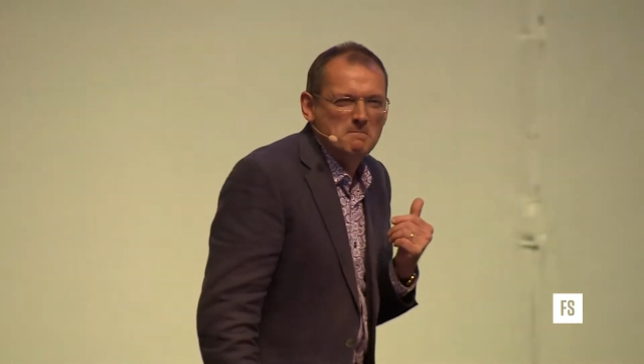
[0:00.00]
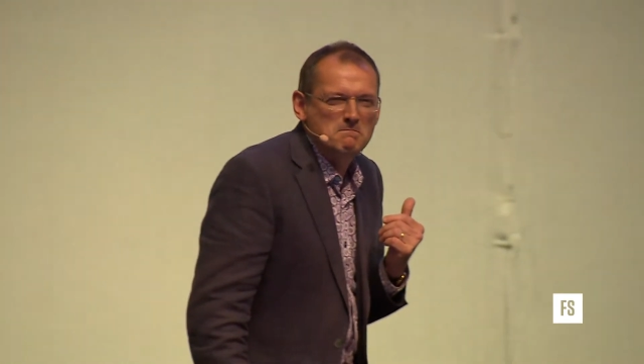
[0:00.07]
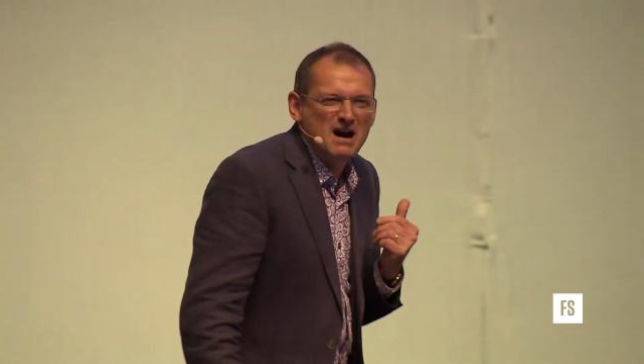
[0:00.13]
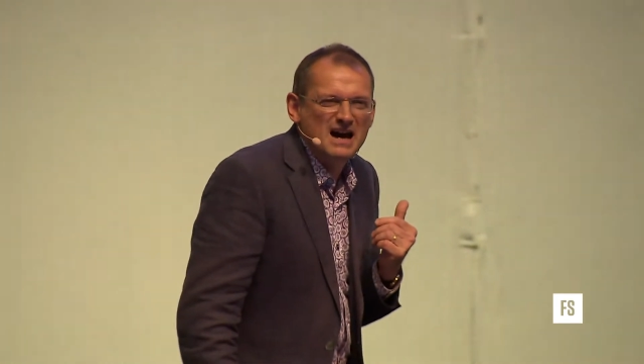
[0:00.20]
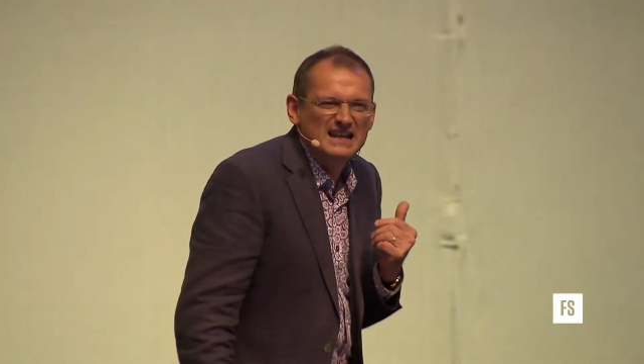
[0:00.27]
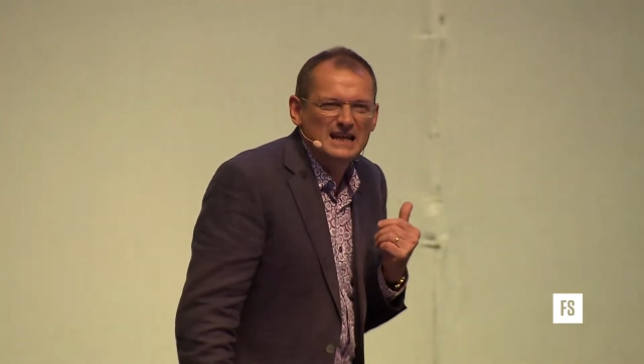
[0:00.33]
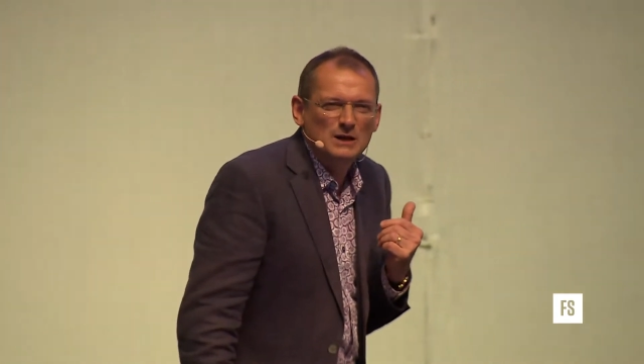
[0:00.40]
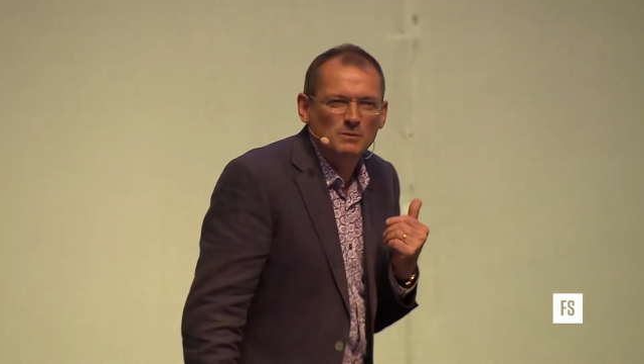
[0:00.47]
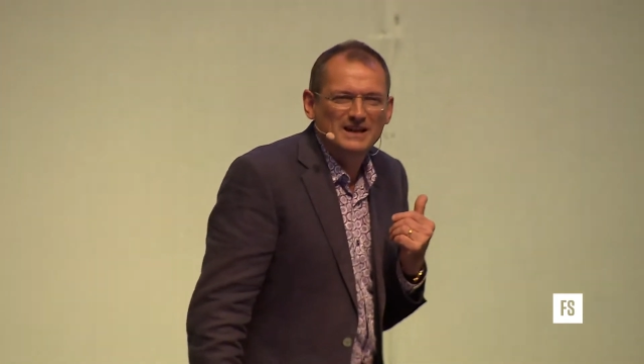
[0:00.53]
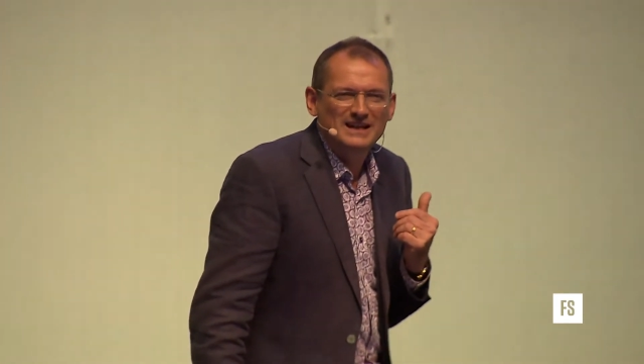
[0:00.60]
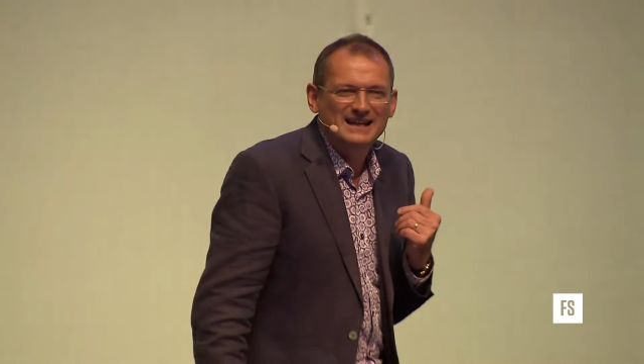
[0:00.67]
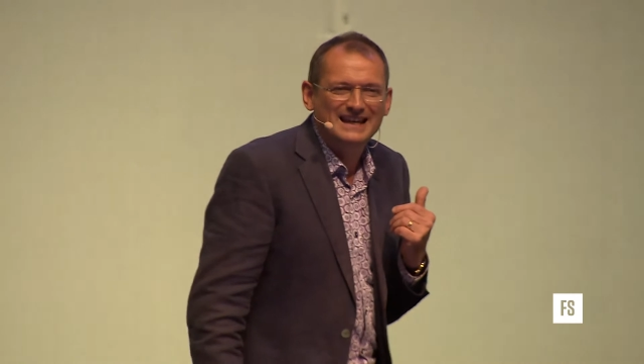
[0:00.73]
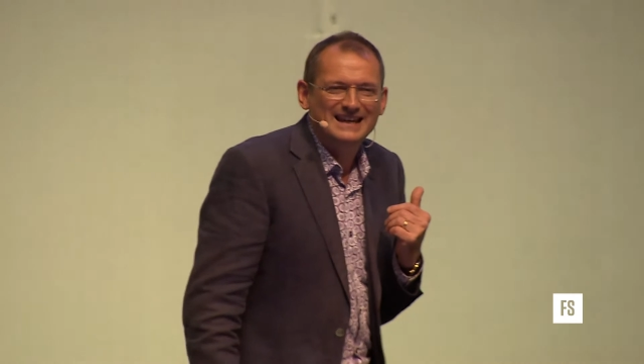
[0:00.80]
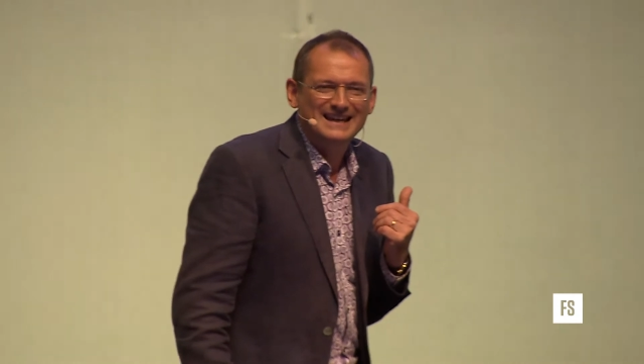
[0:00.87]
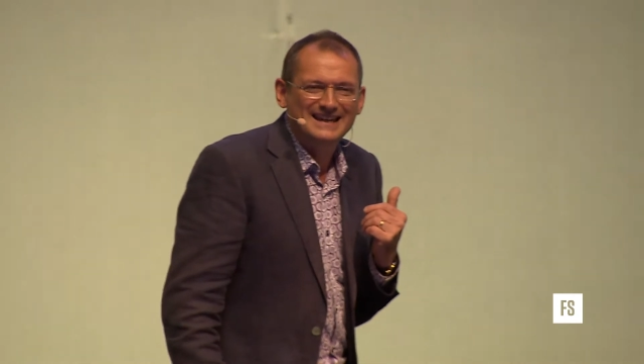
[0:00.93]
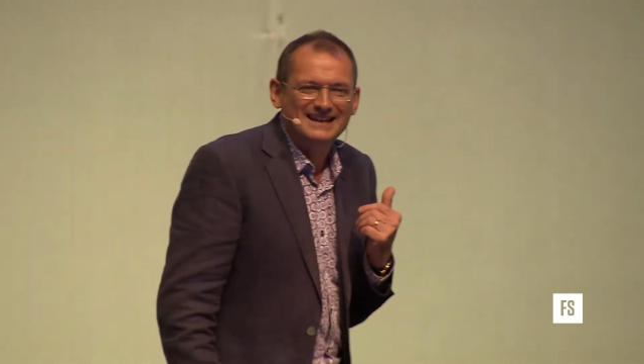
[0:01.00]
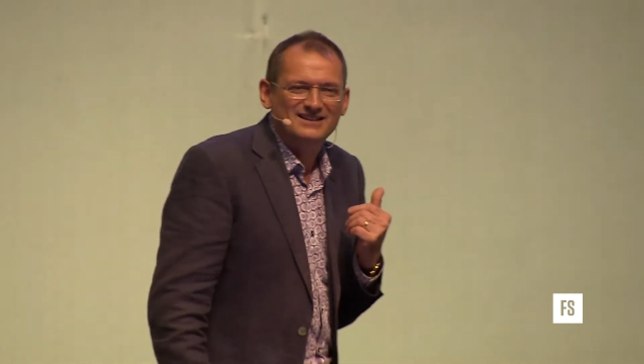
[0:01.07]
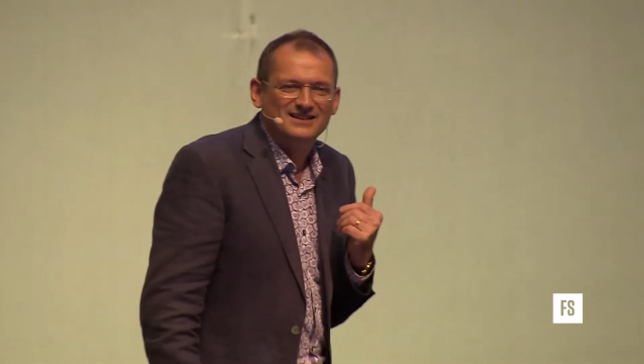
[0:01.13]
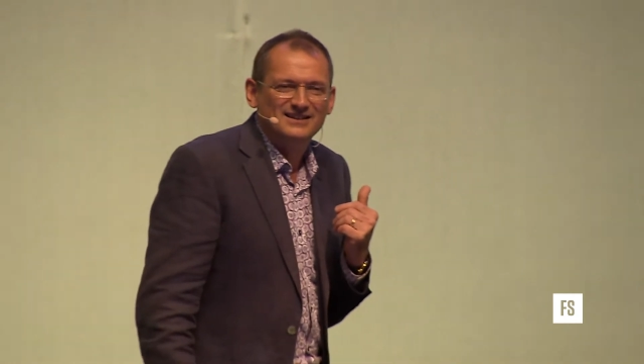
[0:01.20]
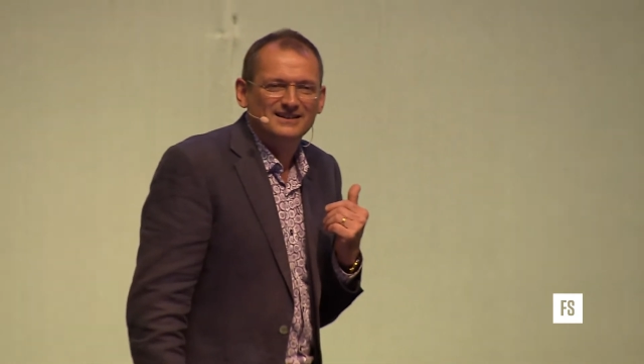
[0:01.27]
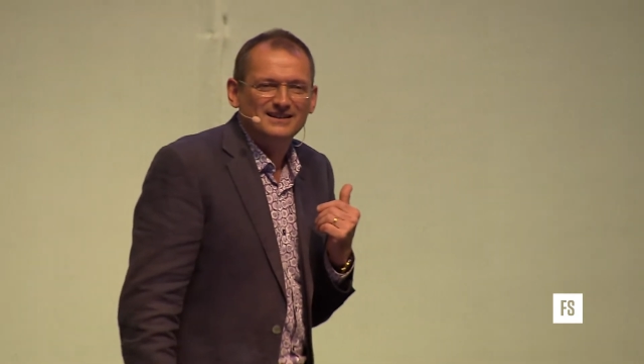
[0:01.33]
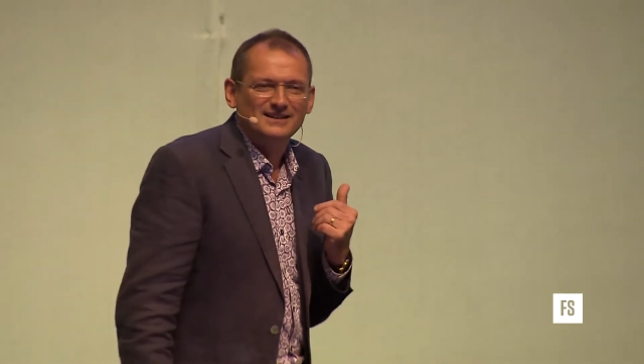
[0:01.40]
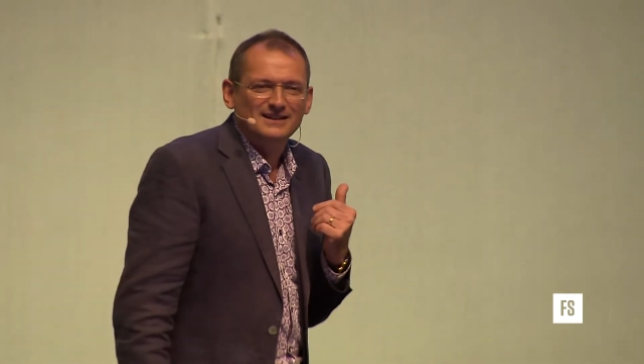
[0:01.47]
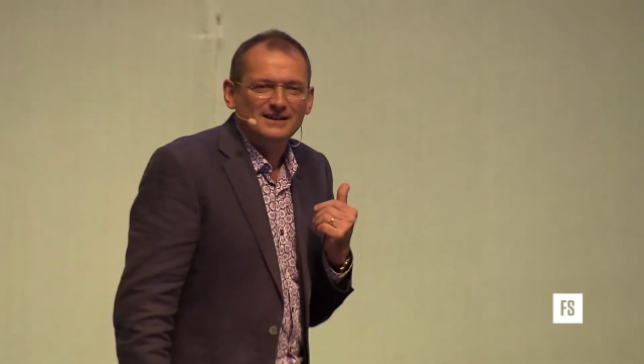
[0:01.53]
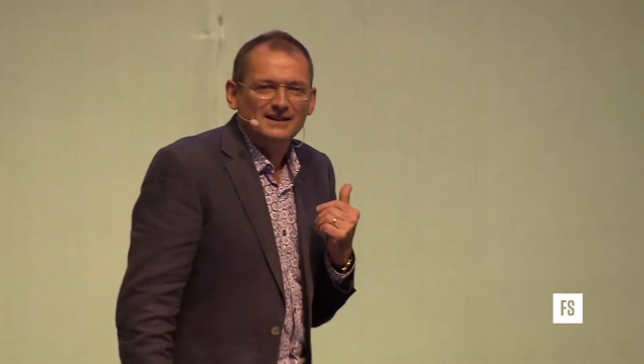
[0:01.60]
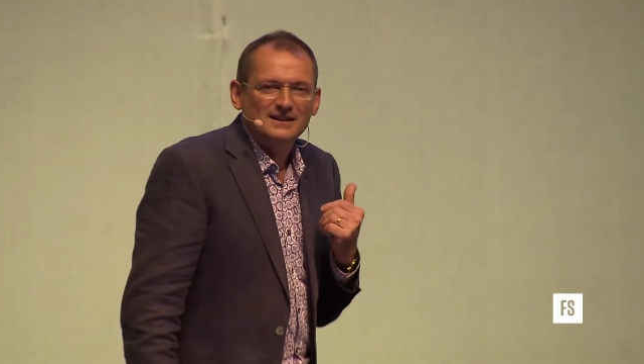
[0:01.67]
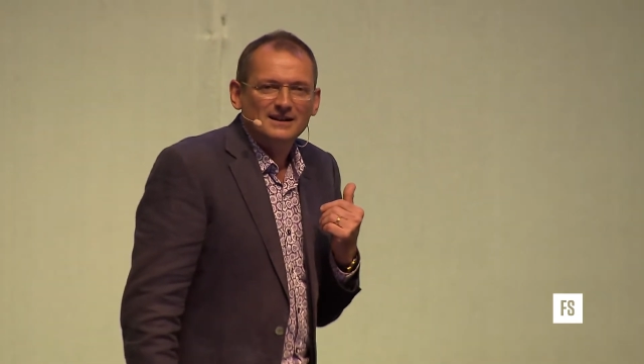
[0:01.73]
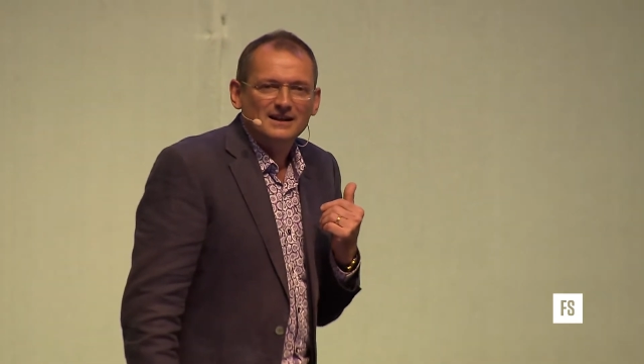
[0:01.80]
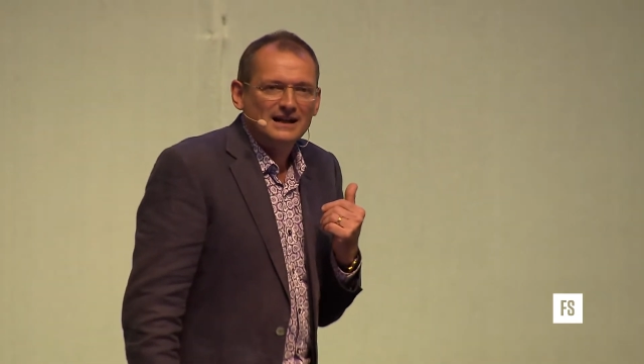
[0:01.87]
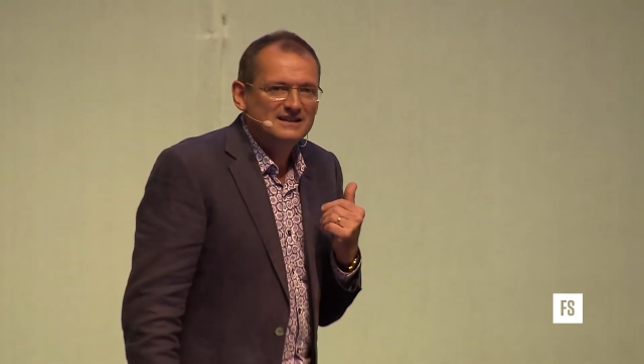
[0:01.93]
money we need.
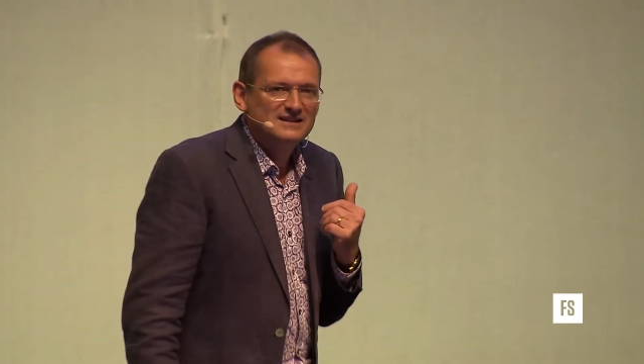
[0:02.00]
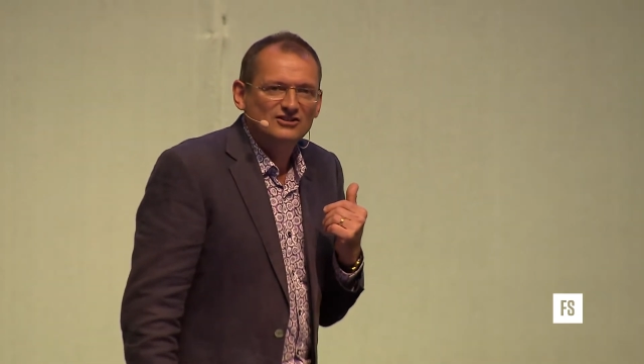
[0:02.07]
I